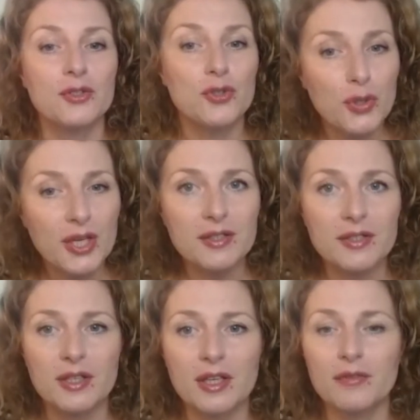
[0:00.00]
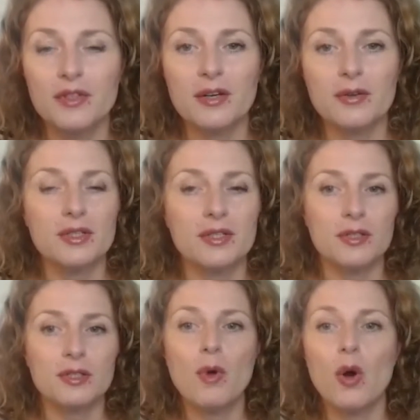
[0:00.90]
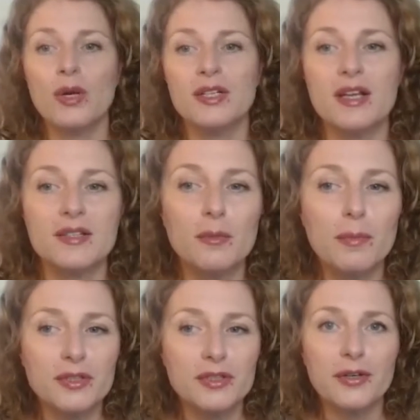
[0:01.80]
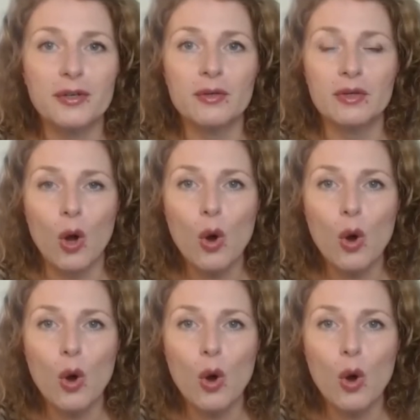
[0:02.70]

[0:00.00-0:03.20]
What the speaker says: treat if there is a small intestinal bacterial